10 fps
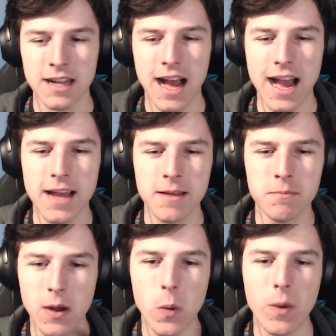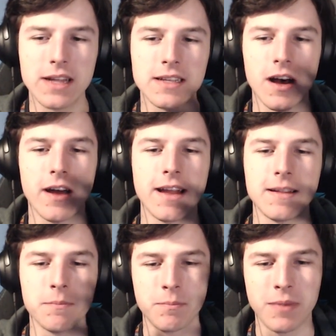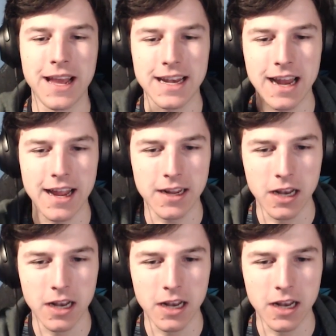I went on and played like